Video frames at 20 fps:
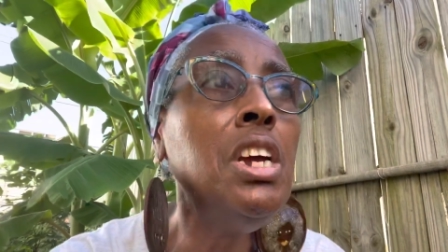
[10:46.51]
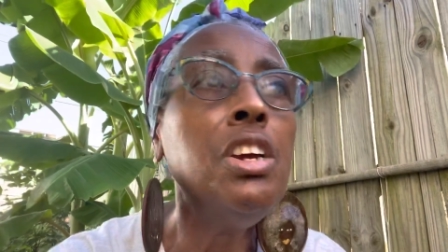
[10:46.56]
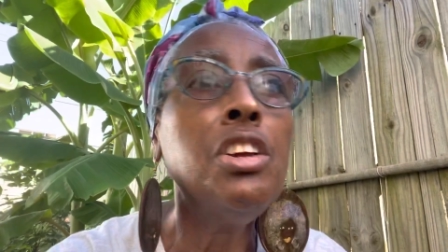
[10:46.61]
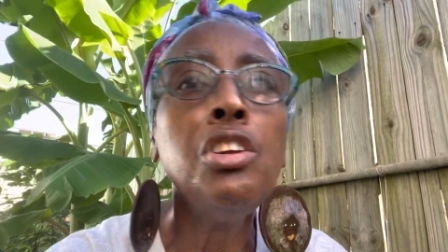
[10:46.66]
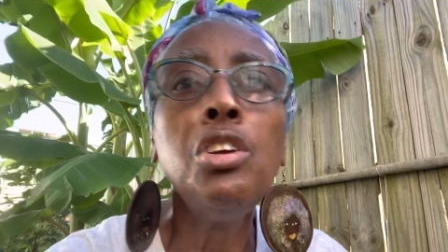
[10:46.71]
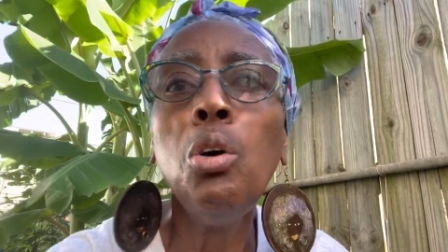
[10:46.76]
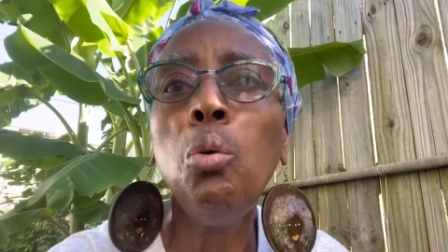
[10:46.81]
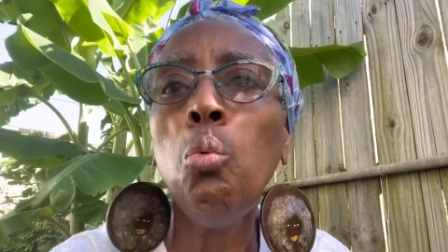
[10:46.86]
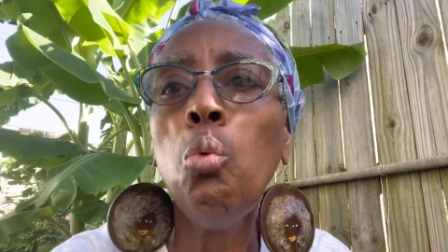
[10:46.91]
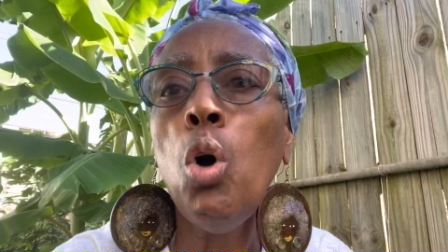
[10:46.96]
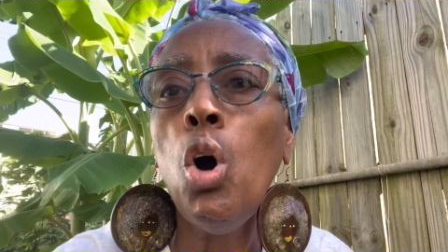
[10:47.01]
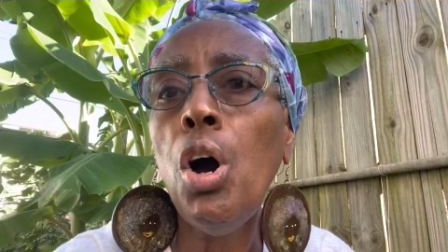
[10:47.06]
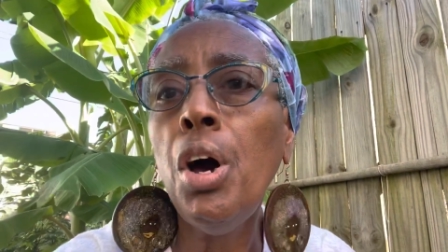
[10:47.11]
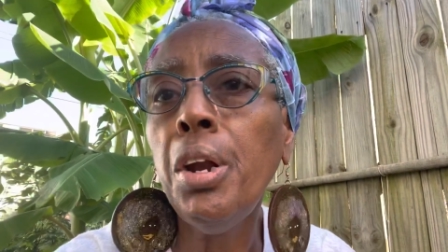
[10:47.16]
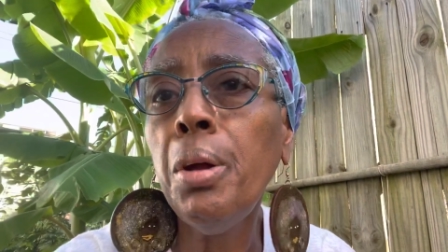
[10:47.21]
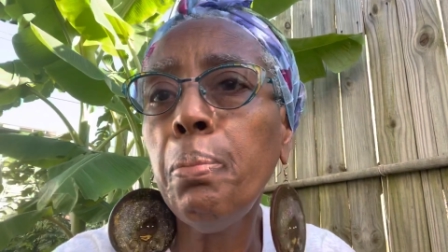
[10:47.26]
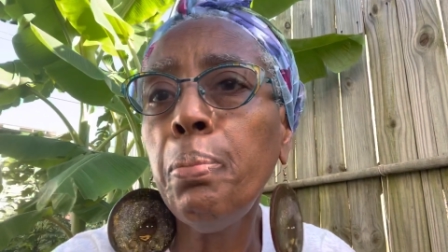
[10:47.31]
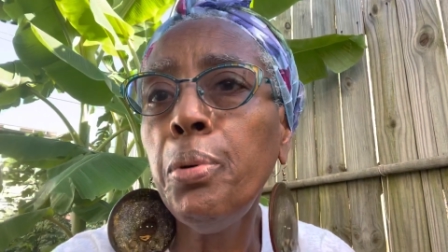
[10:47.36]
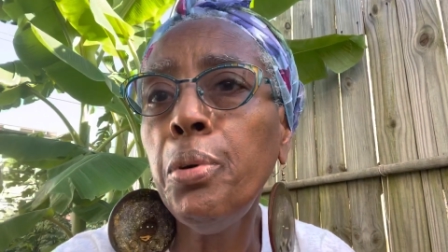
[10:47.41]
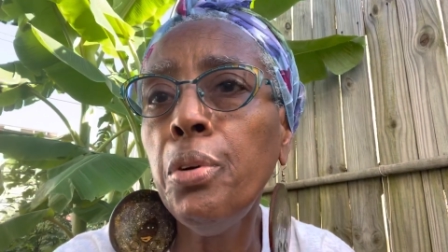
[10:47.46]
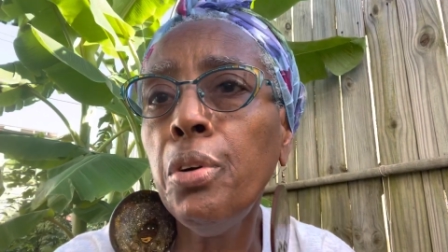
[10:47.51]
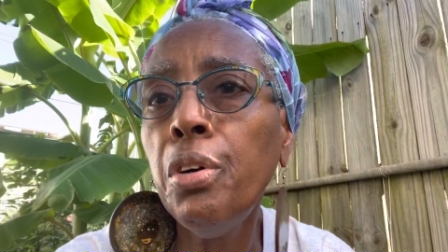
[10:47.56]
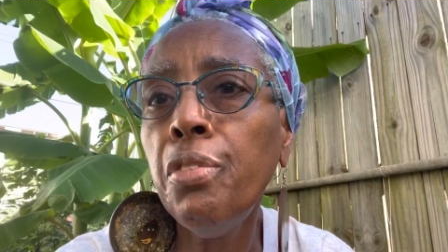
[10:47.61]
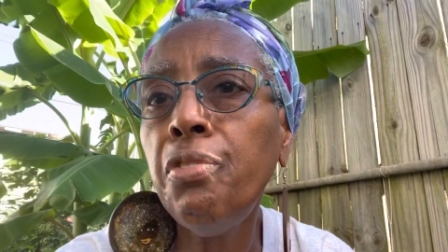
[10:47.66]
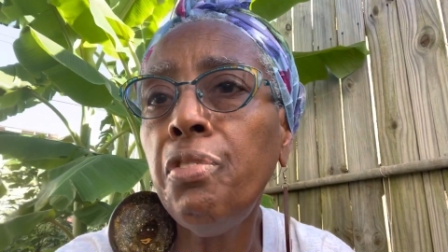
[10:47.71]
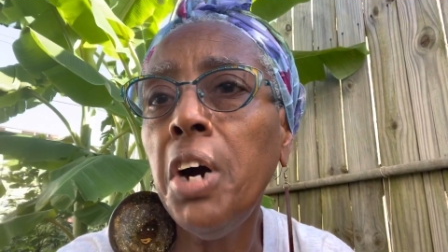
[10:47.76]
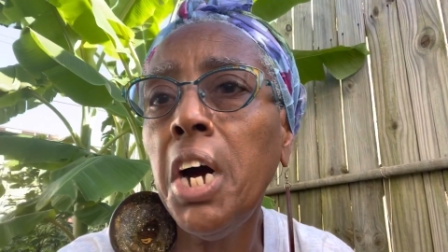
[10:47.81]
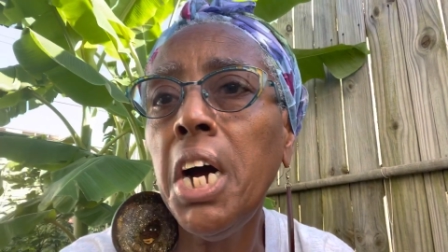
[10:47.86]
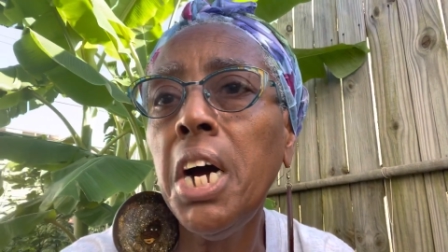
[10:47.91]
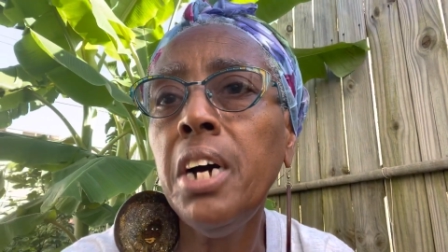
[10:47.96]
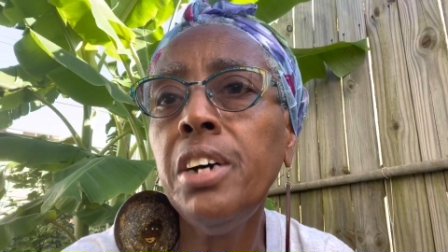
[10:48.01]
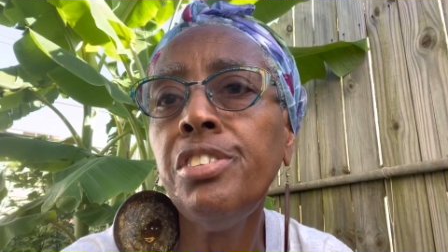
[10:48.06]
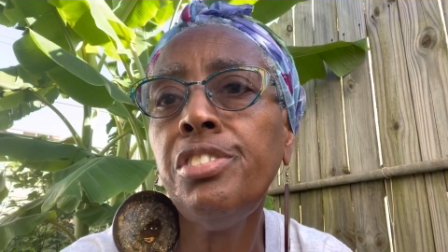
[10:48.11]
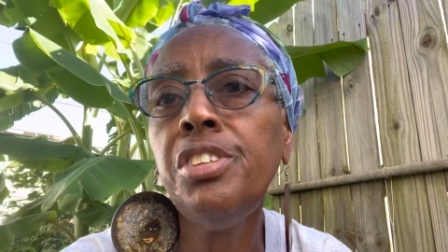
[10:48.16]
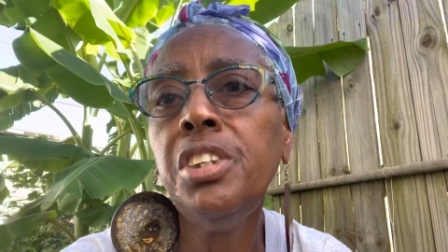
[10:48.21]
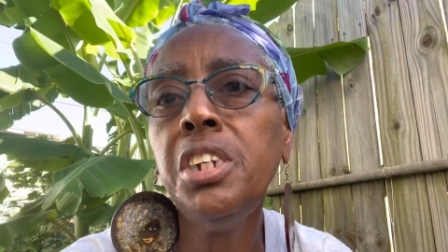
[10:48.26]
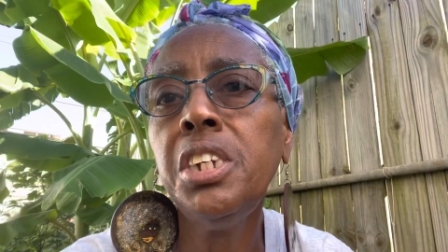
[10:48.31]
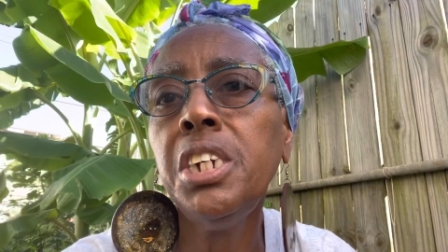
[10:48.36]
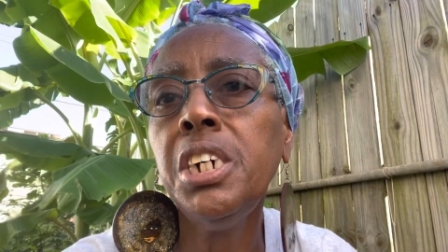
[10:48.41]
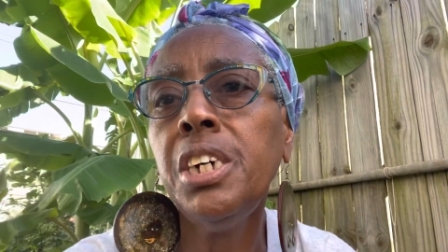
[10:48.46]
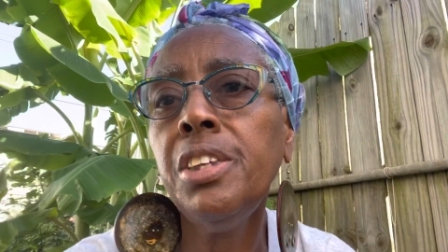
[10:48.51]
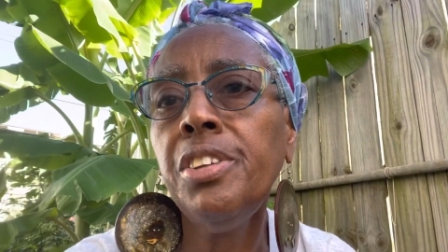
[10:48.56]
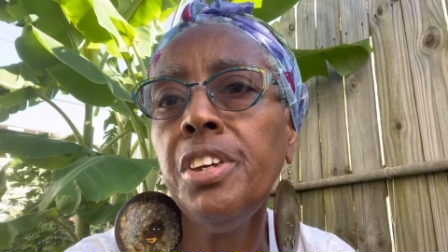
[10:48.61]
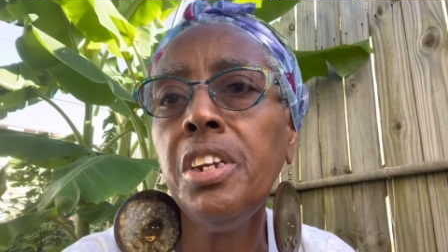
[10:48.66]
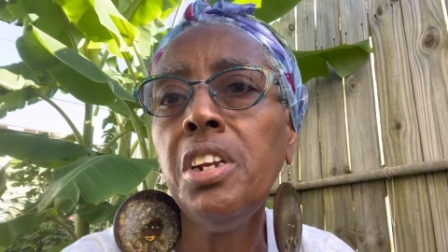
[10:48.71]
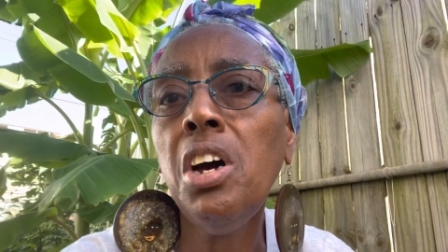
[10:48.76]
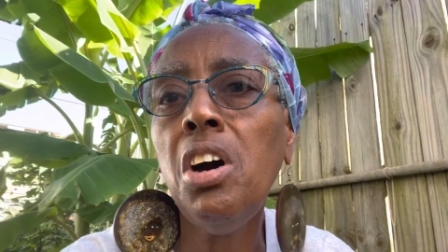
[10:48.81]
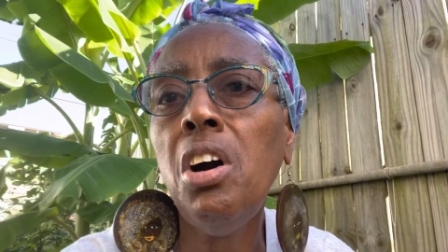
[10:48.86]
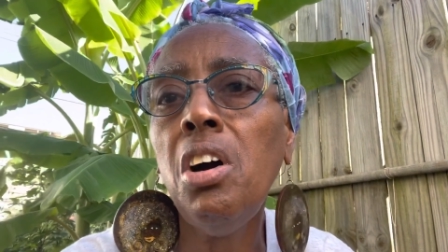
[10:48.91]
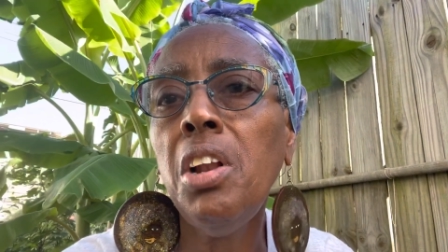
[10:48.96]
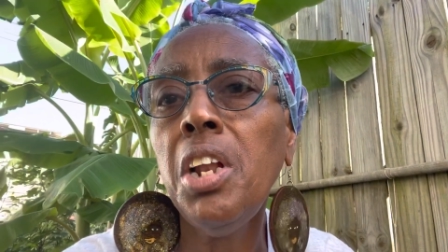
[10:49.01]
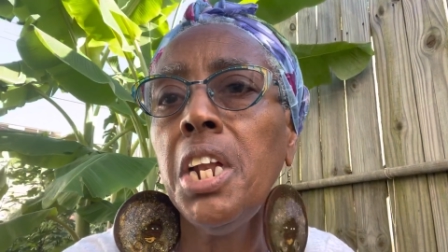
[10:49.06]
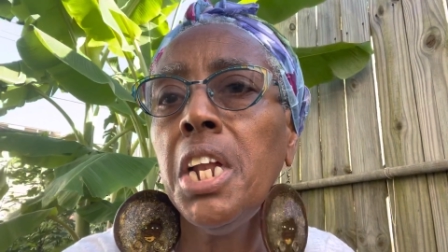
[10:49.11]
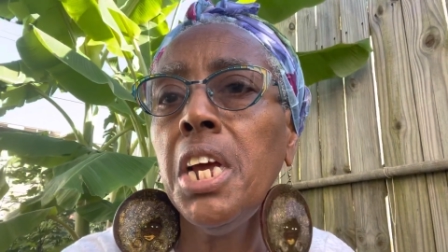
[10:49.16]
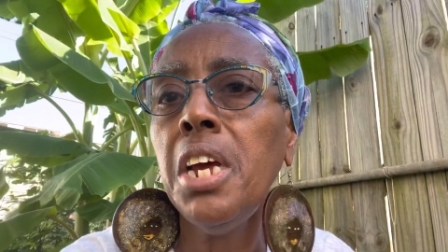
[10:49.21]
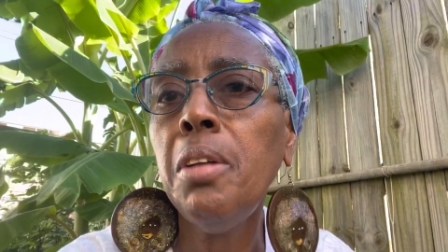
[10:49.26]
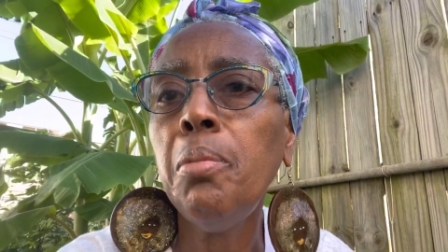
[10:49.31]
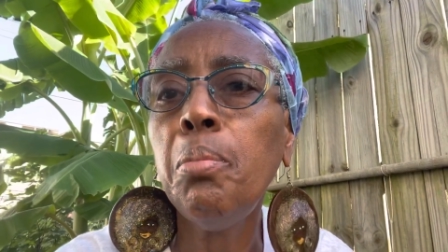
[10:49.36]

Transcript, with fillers: your water purifiers together and all of that.